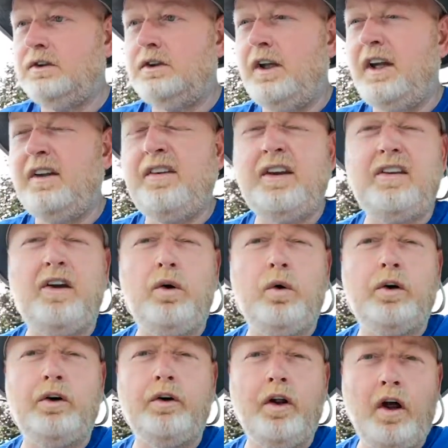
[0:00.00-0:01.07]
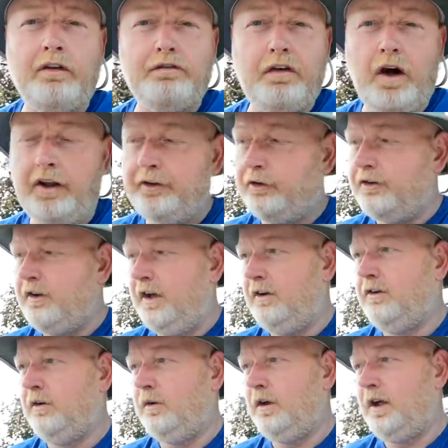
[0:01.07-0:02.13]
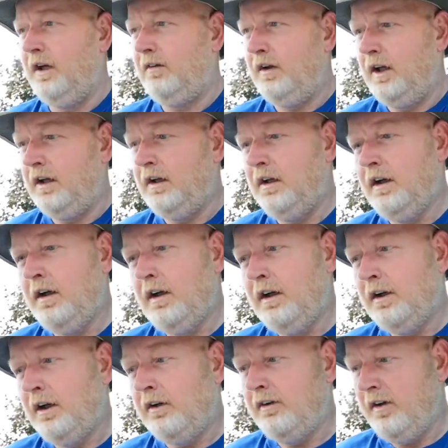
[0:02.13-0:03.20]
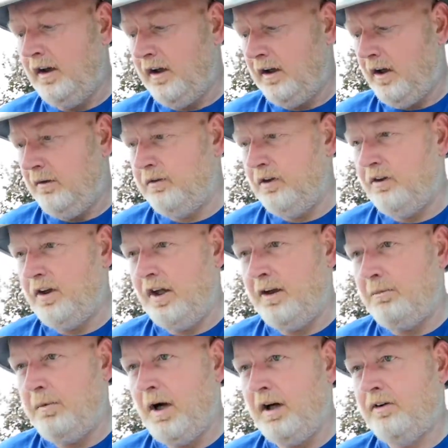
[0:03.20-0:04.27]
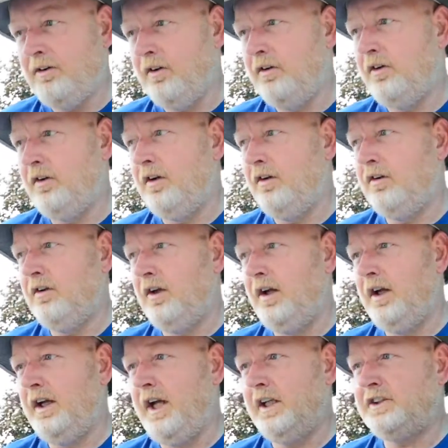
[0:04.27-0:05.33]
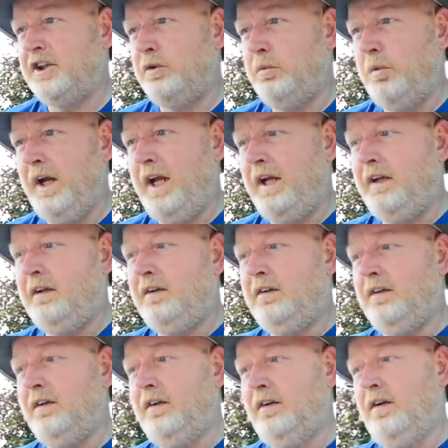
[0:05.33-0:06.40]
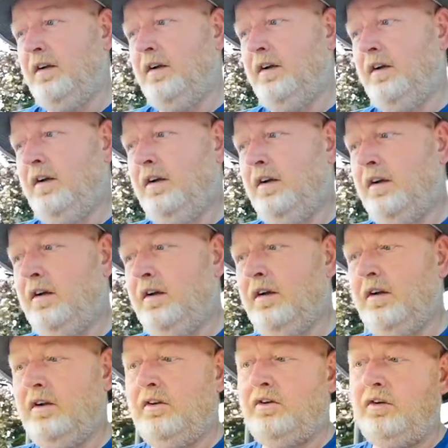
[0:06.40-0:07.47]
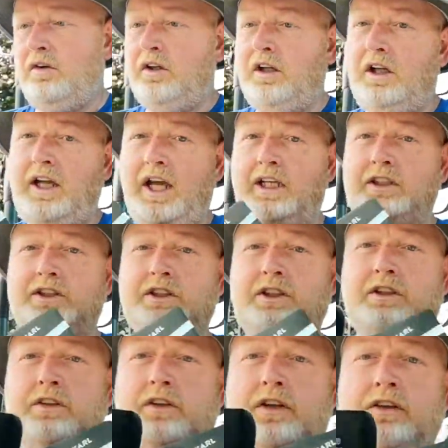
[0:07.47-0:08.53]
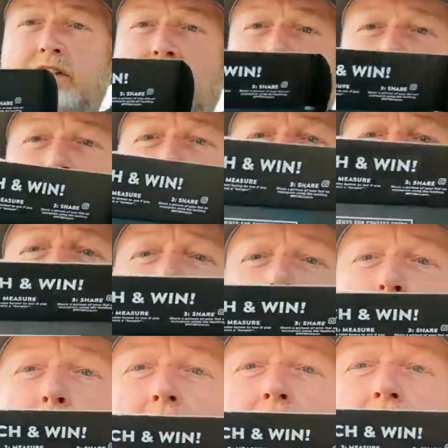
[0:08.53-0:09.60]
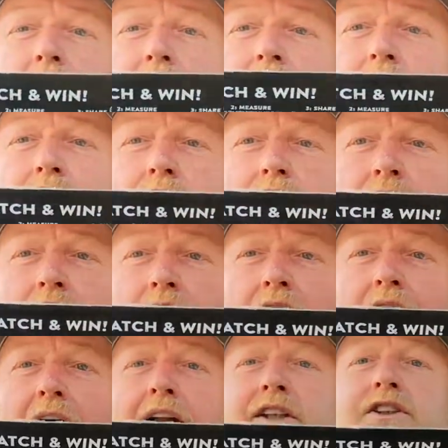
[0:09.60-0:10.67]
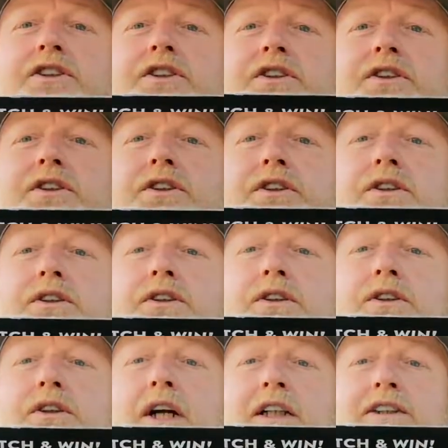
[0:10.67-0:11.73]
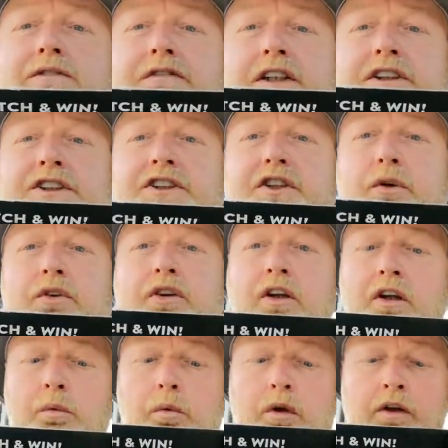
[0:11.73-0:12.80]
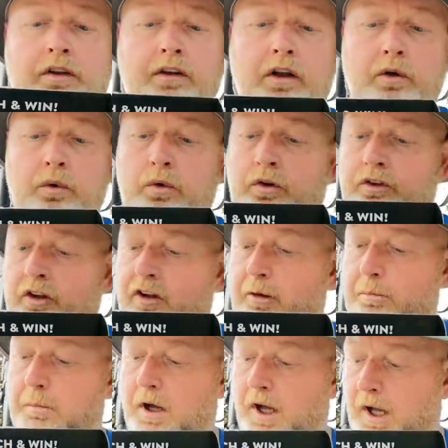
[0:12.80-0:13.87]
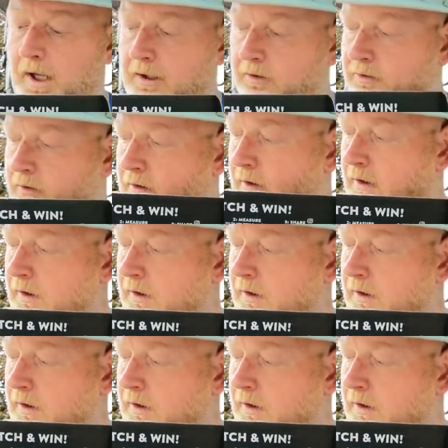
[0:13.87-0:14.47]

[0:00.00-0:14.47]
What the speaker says: I think they ordered on Father's Day, so it came late. The other thing that comes inside the box is this catch and win. So you can catch here inside the cover of the box. You can catch a fish using one of the lures in the box.